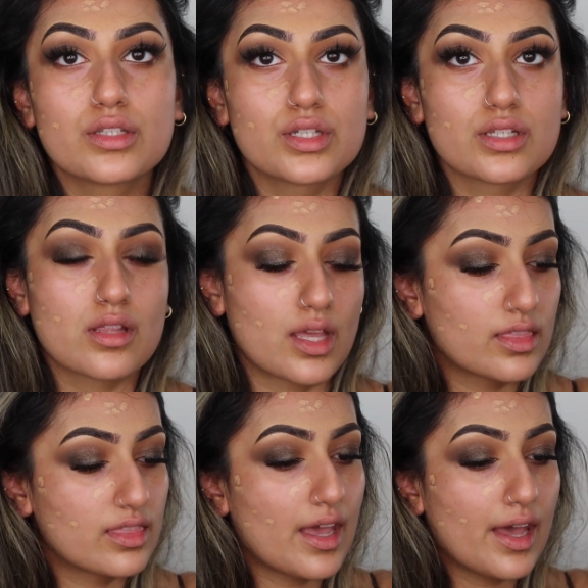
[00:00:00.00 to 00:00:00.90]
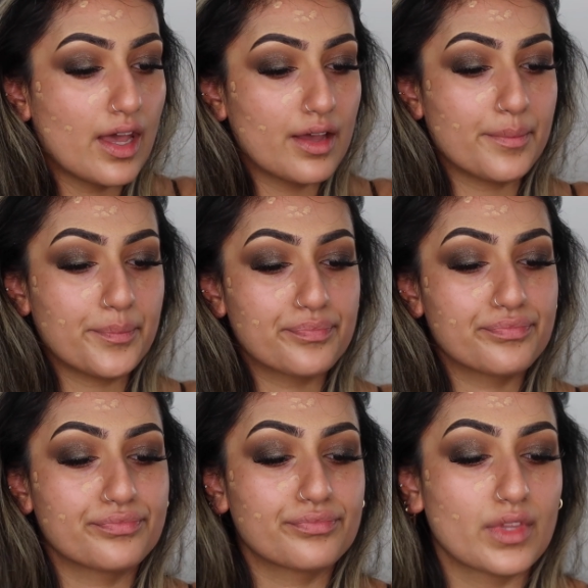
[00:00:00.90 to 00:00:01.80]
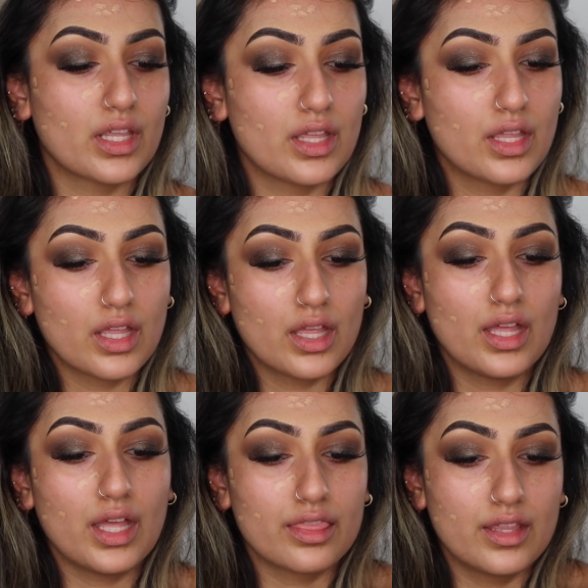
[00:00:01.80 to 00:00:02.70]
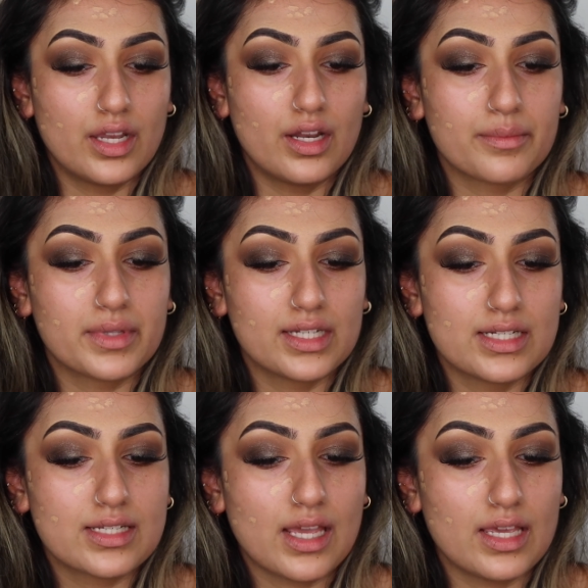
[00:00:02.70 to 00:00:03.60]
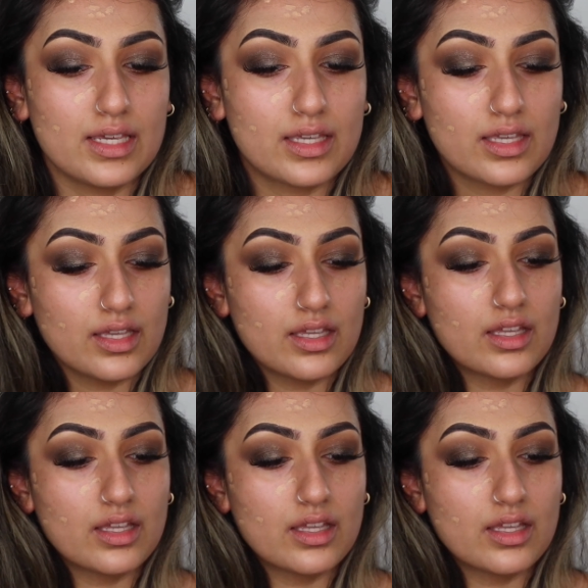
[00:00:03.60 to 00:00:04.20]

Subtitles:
Just like that. And then I'm going to take